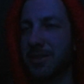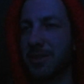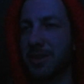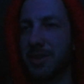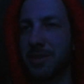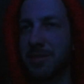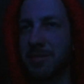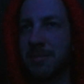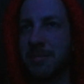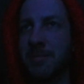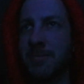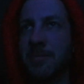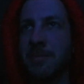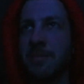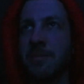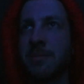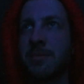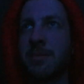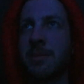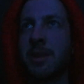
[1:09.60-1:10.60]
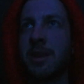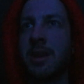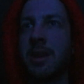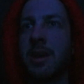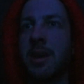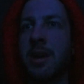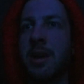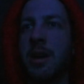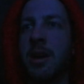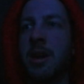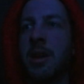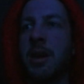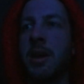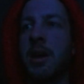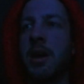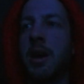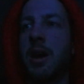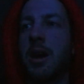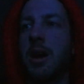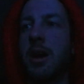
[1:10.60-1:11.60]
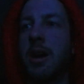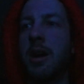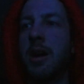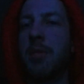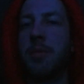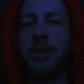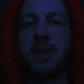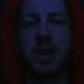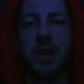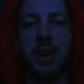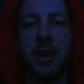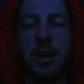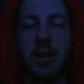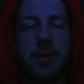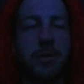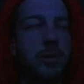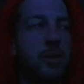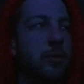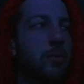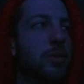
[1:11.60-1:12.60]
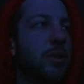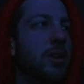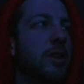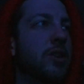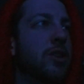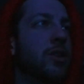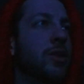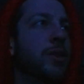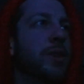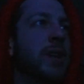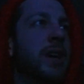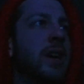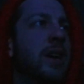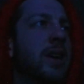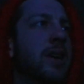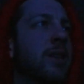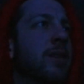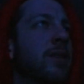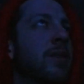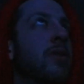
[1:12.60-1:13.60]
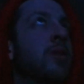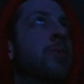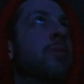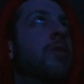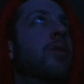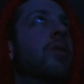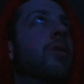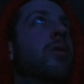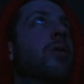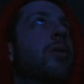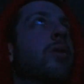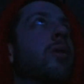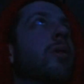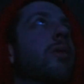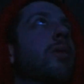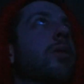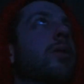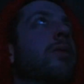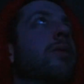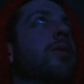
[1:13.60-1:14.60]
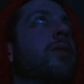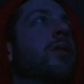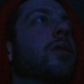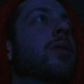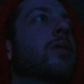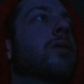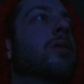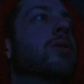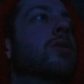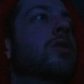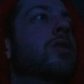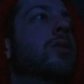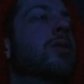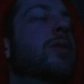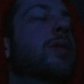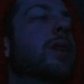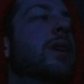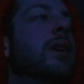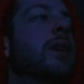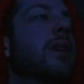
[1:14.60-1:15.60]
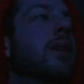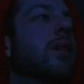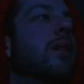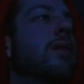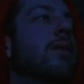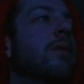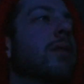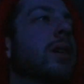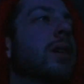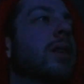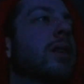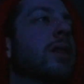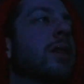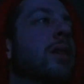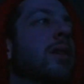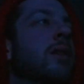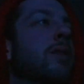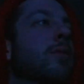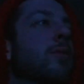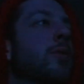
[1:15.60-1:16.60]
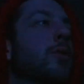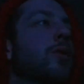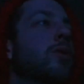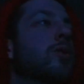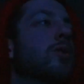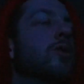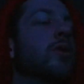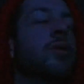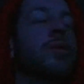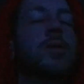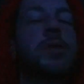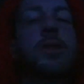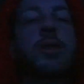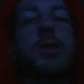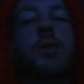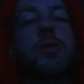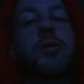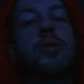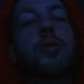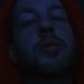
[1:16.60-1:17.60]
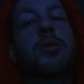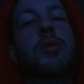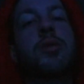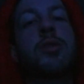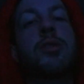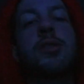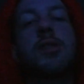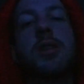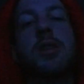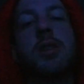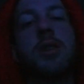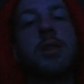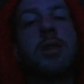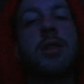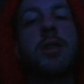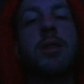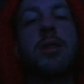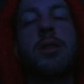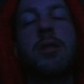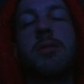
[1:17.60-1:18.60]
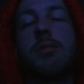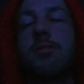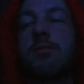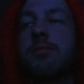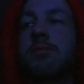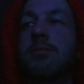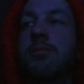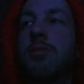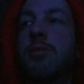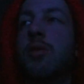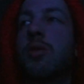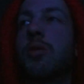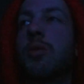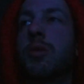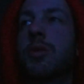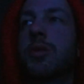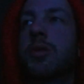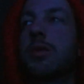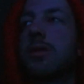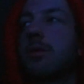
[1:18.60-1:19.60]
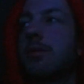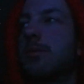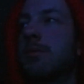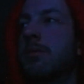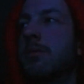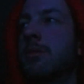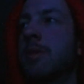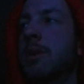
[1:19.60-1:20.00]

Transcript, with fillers: it's fun. Uh, but yeah, it was a pretty chill day. Tomorrow I'll have another chill day and then we'll slowly go towards uh, more work.